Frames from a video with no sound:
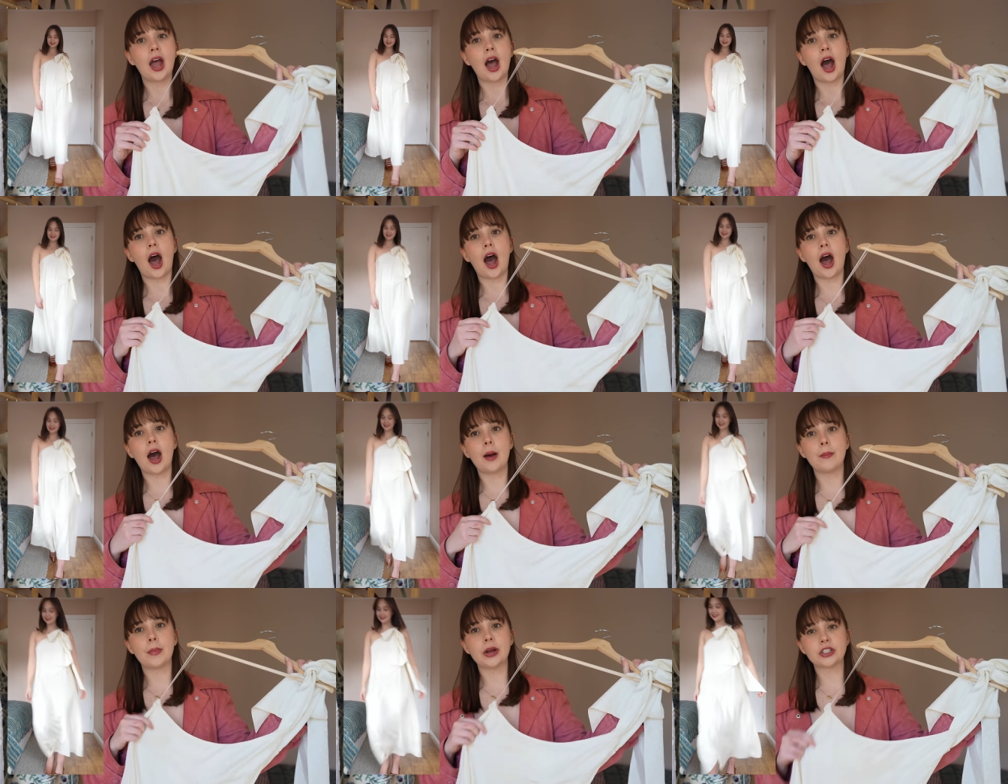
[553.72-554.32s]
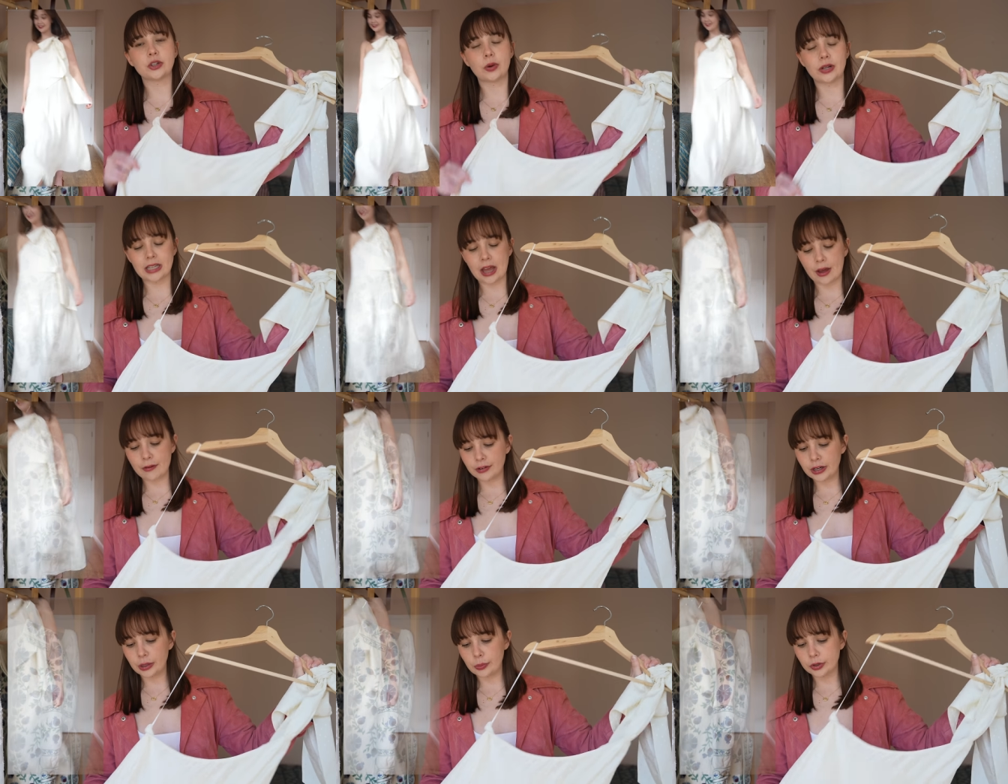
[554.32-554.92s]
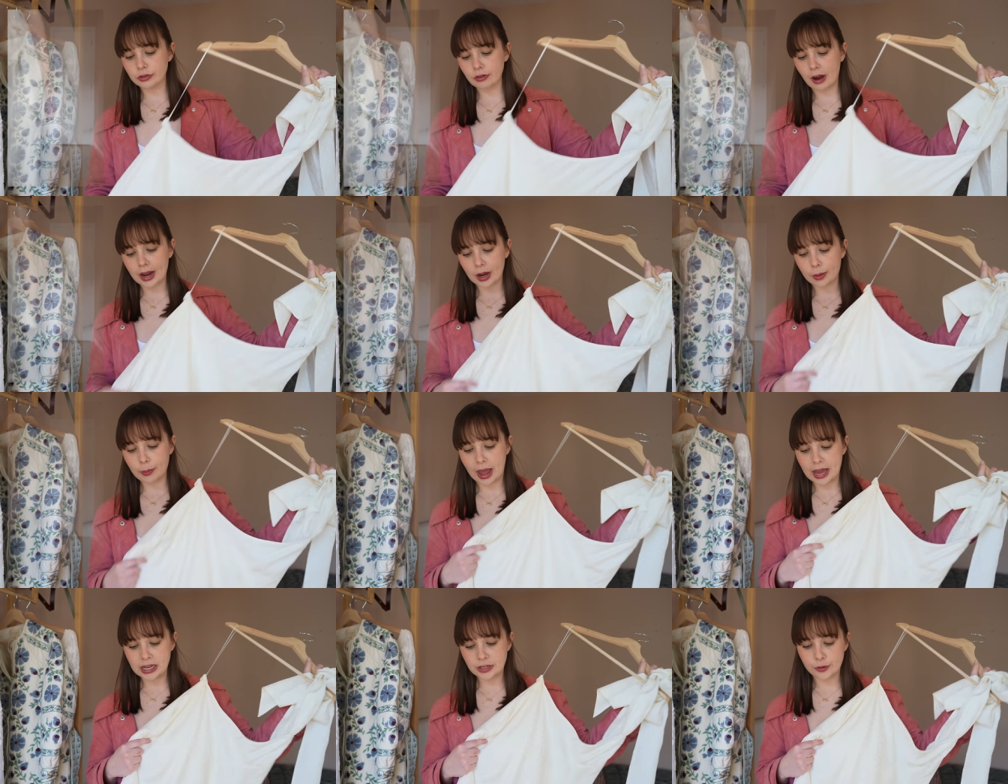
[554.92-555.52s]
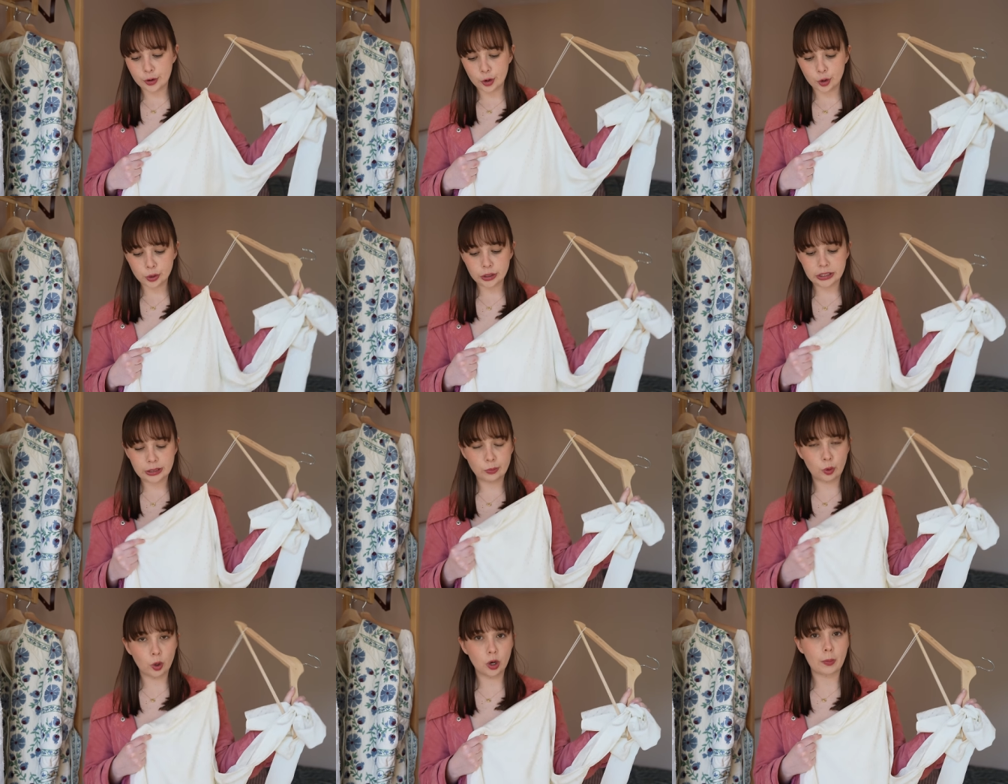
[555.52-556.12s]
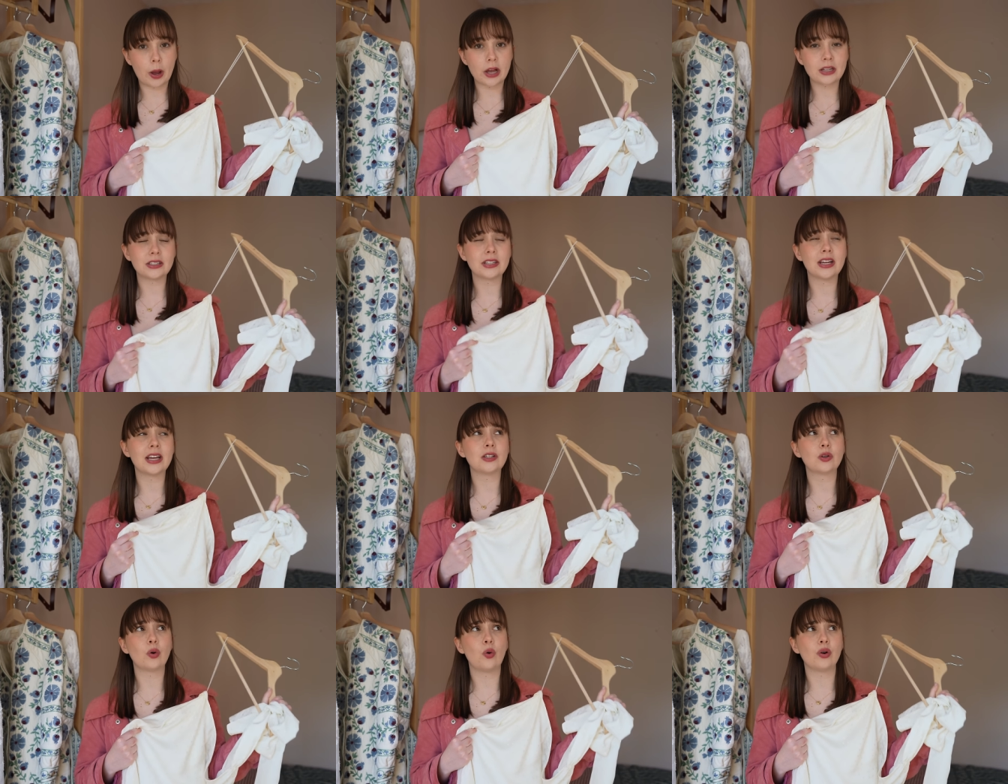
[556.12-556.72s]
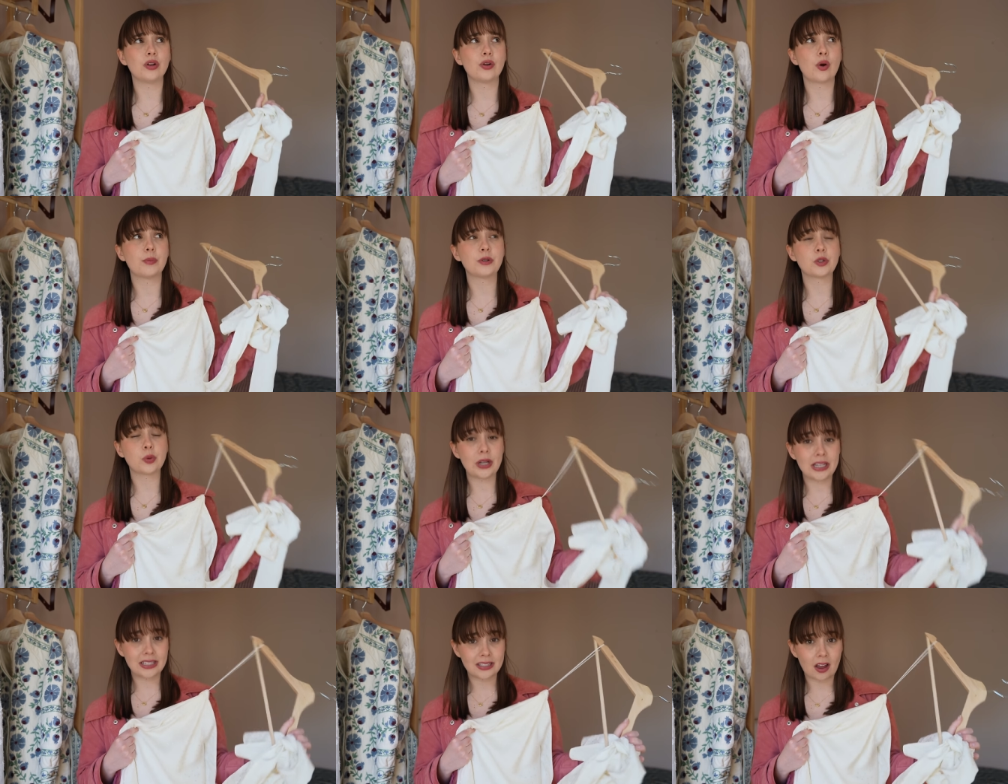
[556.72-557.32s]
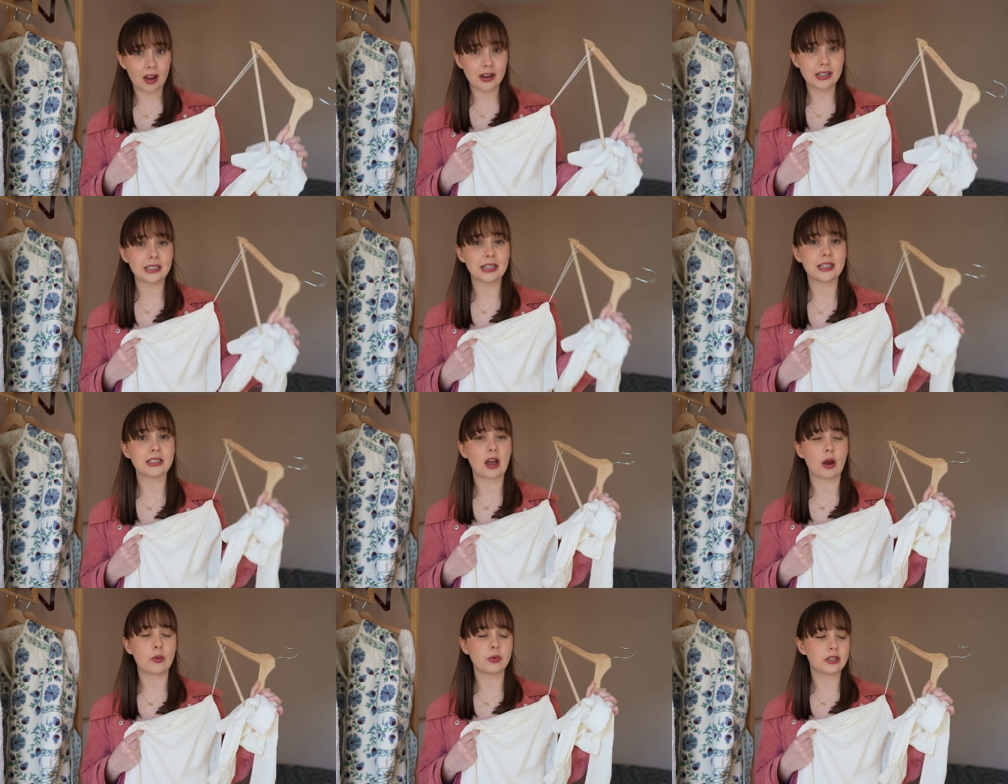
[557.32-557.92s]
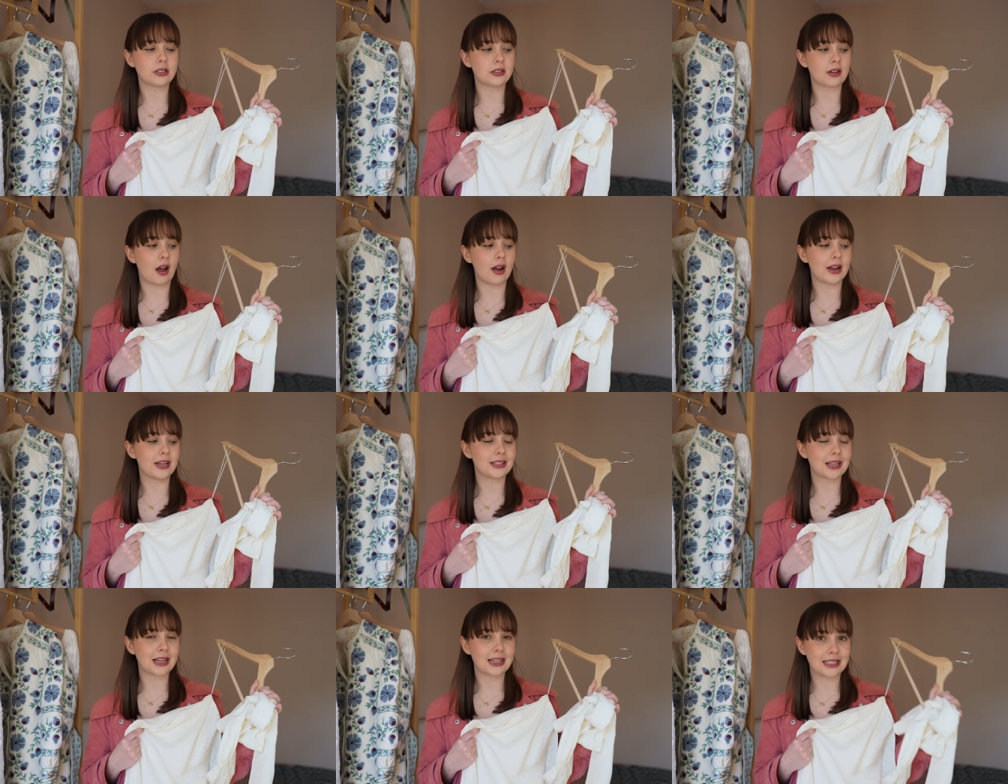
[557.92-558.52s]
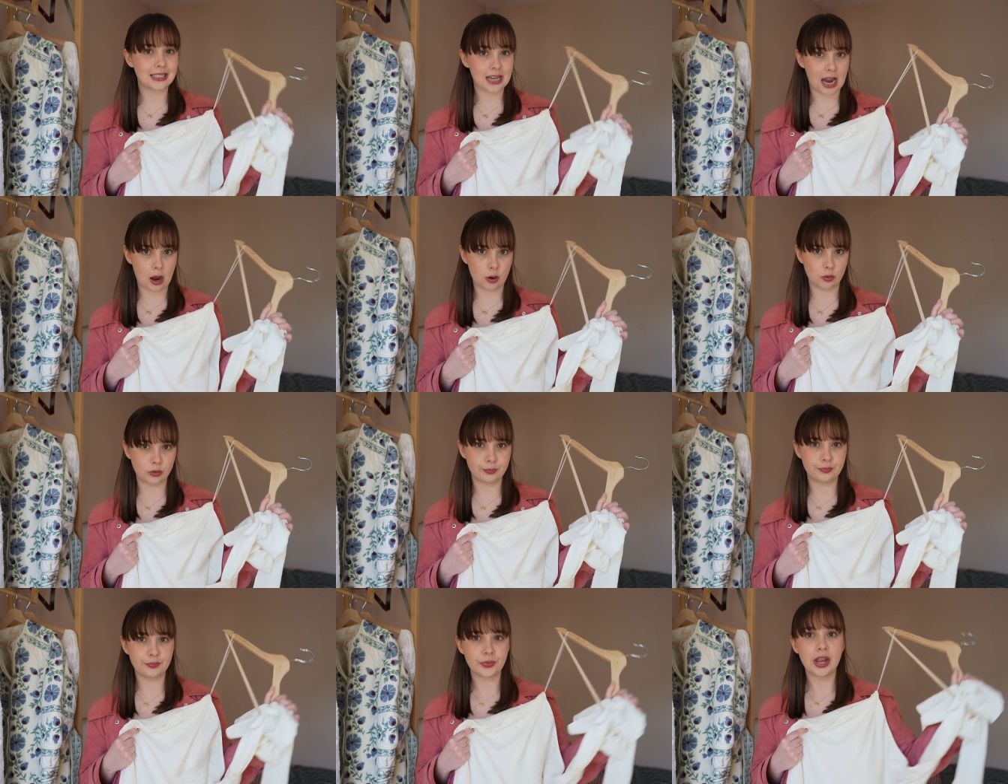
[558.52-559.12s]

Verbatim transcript: um, so I definitely would recommend if you're smaller busted or you're between sizes, I would size down